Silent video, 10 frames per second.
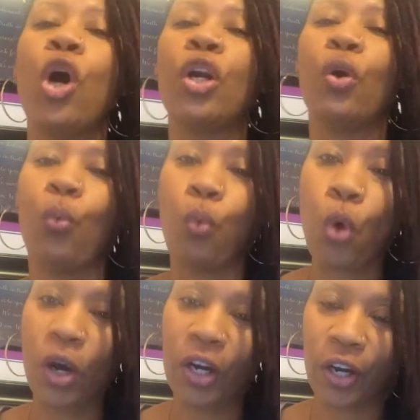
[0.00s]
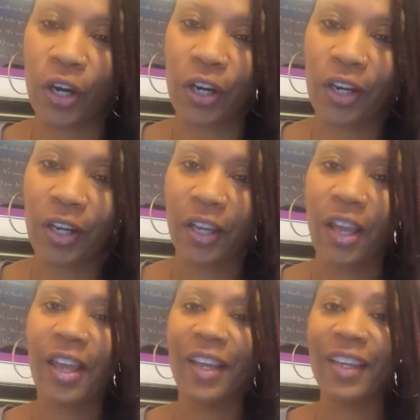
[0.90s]
on water
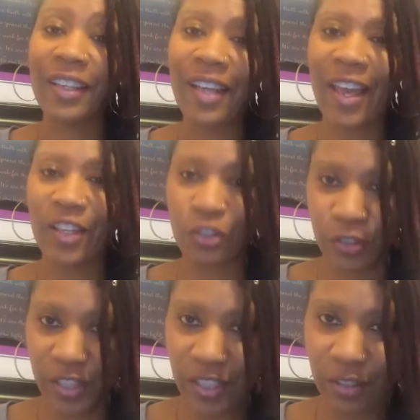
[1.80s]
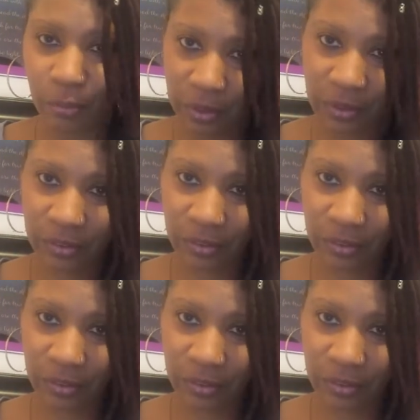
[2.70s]
in a dream.